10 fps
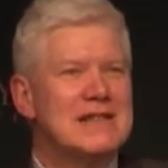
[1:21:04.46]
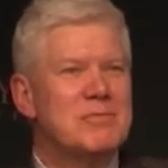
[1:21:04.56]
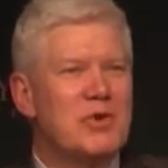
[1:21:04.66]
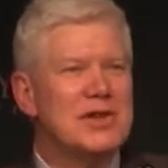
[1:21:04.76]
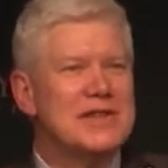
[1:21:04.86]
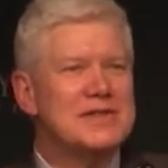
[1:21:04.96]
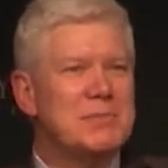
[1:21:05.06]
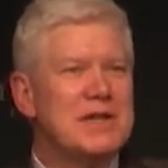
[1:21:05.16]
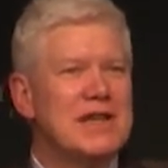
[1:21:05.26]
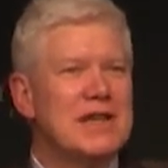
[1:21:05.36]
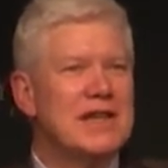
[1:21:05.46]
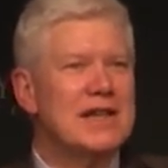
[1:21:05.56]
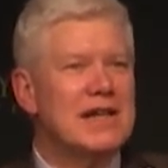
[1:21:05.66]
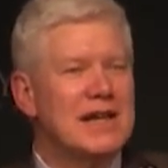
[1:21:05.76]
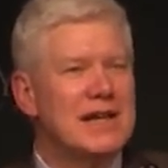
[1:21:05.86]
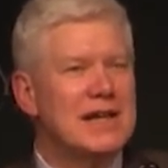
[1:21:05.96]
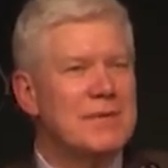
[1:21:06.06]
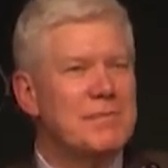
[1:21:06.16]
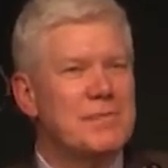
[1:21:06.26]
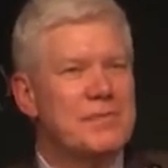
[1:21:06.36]
broadly speaking,
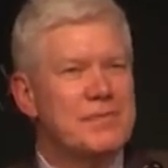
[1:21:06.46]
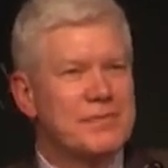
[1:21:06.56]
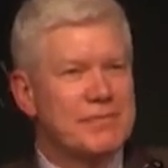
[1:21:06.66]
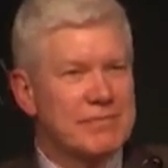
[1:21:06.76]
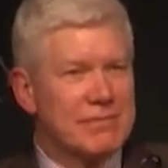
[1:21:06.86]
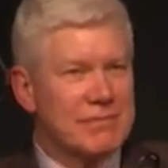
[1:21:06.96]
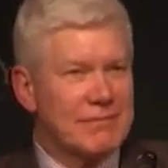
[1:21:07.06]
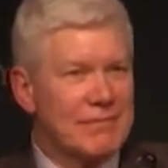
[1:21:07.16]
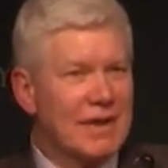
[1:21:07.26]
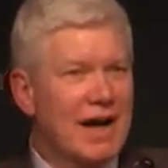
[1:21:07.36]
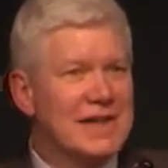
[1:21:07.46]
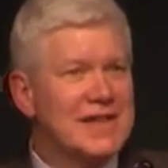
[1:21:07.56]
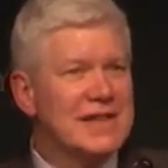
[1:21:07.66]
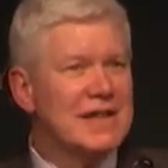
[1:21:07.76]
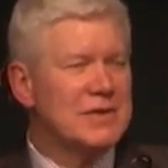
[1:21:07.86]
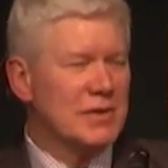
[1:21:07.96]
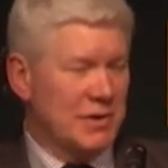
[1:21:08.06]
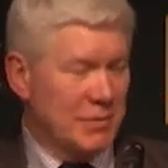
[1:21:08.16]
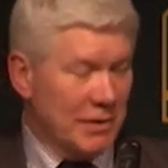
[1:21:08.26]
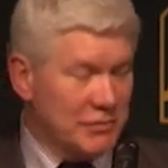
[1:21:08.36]
um, I take, I'm
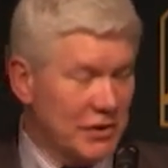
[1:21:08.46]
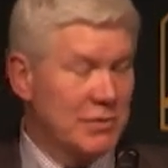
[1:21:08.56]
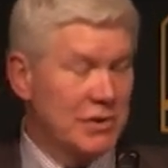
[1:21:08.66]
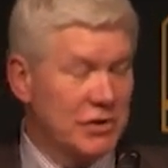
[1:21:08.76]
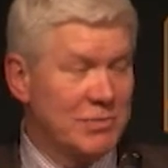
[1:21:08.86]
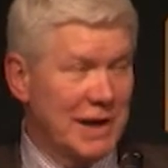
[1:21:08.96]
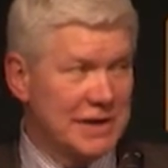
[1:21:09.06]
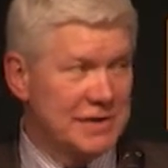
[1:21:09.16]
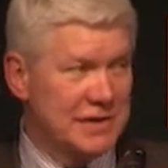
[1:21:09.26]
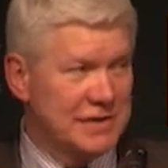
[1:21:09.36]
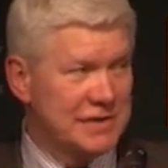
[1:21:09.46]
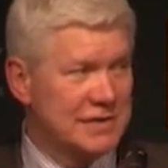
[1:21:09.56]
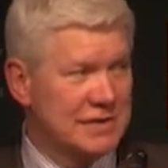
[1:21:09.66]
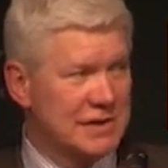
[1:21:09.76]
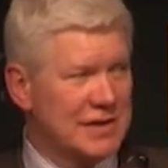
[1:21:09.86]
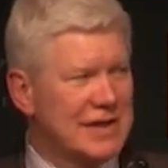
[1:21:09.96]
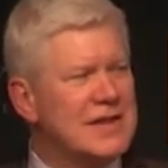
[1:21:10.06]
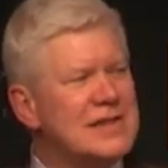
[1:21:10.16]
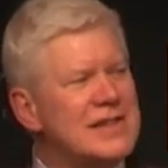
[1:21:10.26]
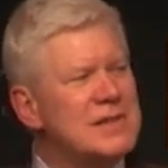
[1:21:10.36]
talking about the humanities, because I
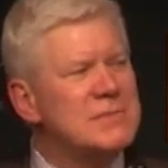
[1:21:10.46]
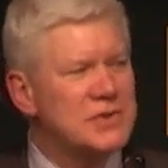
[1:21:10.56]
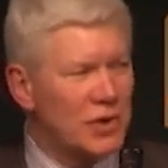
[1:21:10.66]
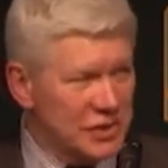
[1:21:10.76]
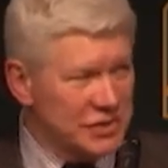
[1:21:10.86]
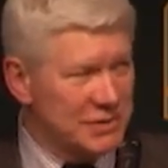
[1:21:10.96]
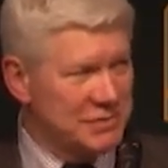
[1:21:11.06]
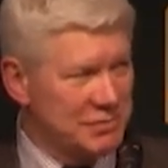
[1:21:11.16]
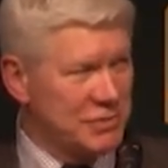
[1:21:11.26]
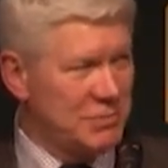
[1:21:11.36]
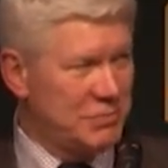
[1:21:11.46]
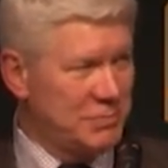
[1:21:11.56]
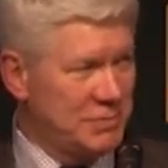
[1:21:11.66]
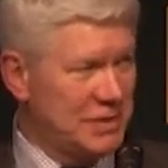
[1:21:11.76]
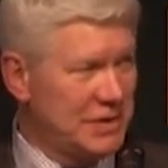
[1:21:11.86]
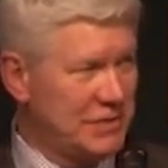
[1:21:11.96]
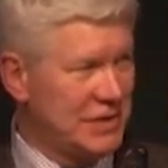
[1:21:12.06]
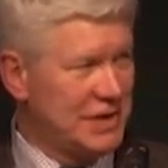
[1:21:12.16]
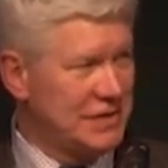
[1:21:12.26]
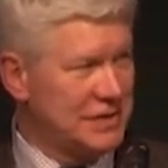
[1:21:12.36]
think the term scholarship is more appropriately
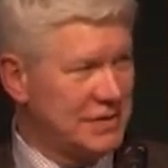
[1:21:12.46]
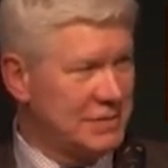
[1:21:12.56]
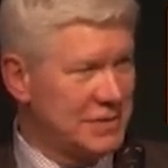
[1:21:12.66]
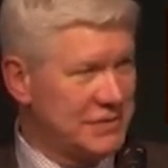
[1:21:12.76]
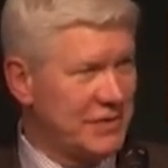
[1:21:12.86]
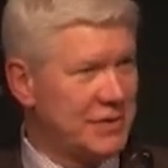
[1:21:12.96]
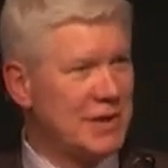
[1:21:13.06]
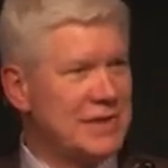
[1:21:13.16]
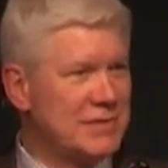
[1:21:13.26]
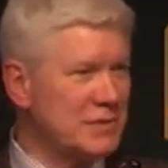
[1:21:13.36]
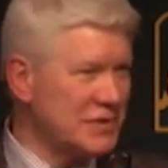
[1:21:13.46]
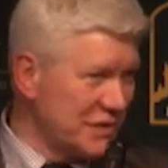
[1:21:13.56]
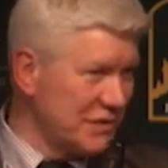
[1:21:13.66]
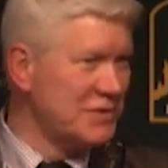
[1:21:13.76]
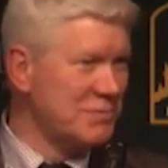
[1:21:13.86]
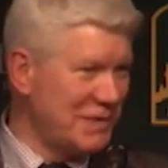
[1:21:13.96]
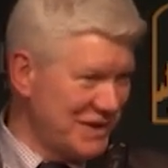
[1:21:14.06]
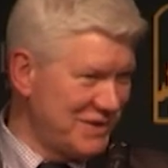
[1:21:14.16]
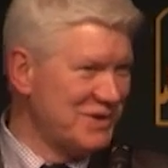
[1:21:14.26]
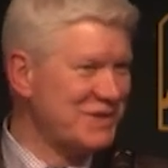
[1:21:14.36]
related to the question of humanities, which sort of goes
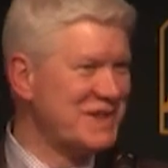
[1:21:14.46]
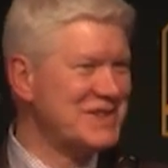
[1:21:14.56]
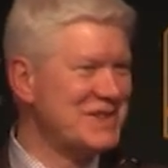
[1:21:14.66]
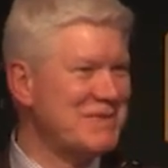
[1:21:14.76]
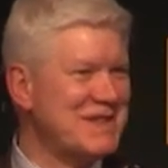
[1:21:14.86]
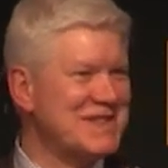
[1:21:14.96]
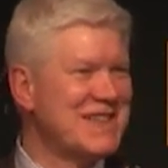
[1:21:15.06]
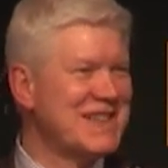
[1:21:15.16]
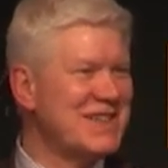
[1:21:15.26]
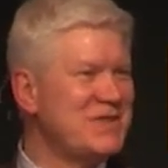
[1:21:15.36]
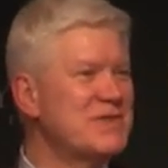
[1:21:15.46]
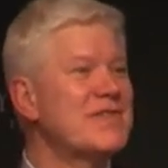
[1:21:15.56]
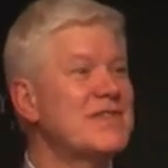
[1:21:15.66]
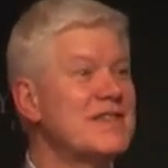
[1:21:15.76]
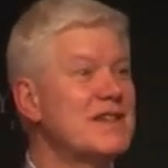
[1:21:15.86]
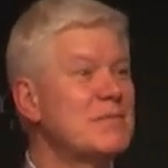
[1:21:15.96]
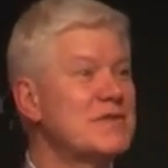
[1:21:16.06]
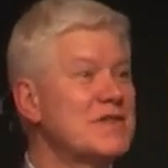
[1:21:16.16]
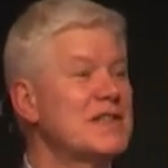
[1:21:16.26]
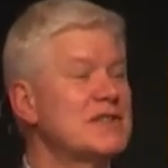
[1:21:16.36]
back to your question about a use of the term
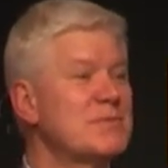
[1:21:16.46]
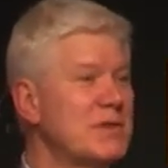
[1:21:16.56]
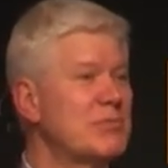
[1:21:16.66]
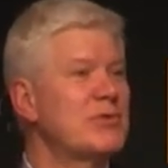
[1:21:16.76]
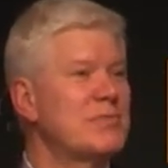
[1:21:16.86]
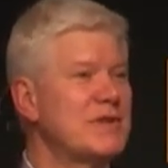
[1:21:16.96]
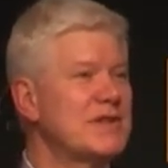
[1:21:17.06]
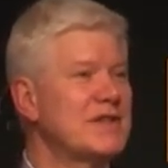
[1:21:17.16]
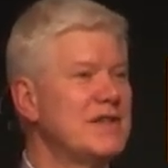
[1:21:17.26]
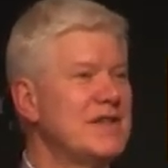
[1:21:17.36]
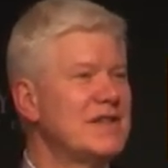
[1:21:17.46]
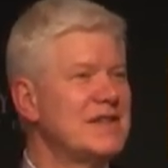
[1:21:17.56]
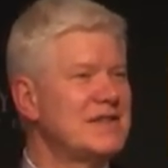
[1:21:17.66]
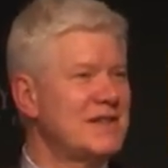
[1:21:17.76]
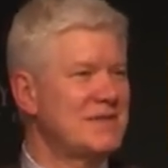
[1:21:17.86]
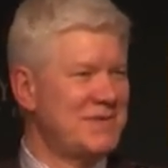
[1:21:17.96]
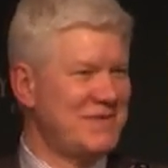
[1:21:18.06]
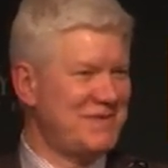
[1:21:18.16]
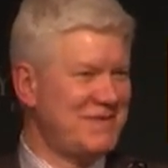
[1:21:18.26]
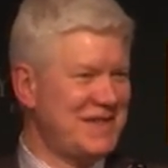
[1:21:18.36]
research being appropriate in terms
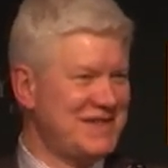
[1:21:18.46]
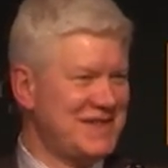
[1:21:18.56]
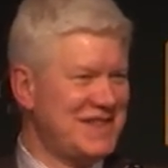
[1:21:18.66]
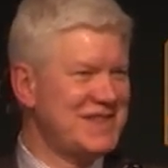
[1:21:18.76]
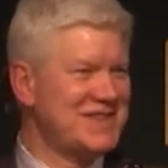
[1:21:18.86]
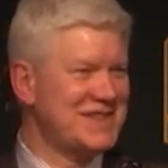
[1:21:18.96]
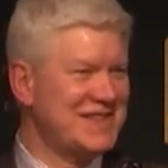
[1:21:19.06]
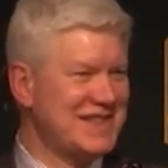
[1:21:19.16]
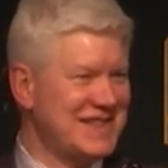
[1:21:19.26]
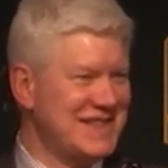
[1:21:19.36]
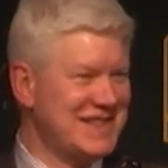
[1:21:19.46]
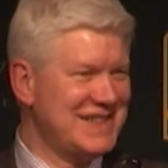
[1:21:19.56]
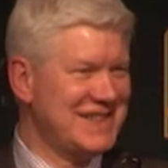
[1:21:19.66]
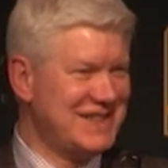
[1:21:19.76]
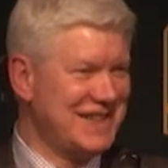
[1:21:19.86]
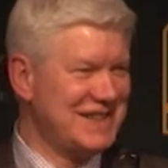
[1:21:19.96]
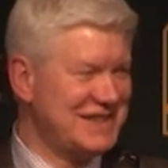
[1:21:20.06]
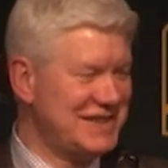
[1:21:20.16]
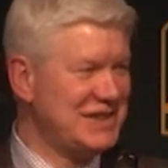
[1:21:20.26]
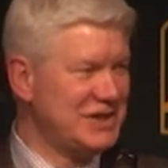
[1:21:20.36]
of education uh, in
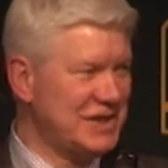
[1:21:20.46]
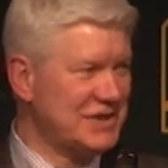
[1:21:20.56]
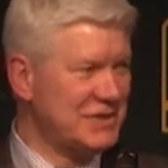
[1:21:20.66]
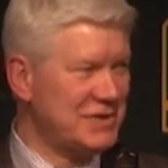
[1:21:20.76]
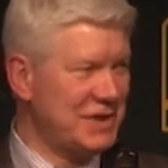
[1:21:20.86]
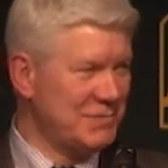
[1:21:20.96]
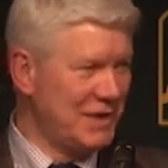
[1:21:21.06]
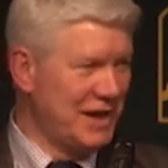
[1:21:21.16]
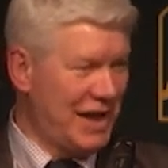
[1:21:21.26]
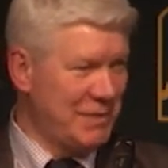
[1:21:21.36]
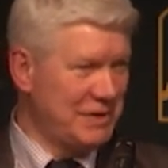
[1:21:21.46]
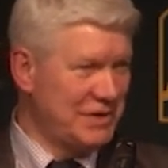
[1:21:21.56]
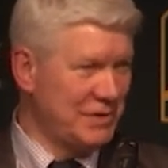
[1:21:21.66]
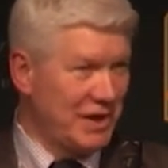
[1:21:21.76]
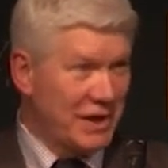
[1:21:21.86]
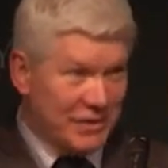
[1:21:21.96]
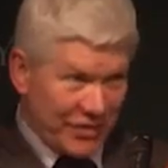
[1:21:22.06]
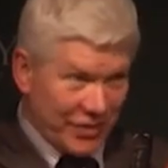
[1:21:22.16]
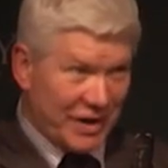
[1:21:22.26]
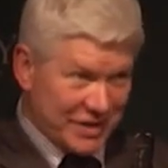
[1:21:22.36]
science teaching and so on. I'm happy to allow that
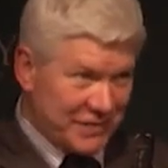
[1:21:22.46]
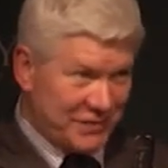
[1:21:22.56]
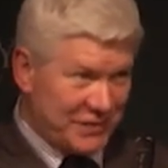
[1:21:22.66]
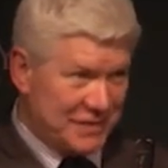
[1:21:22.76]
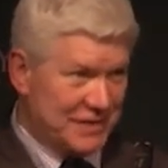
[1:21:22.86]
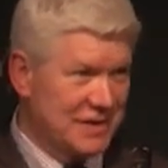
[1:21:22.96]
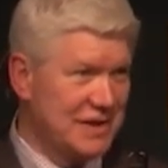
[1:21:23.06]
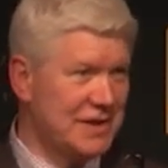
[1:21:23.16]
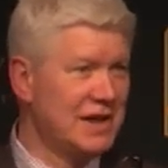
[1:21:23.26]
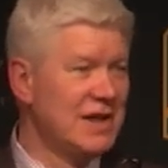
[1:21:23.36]
there are differences here.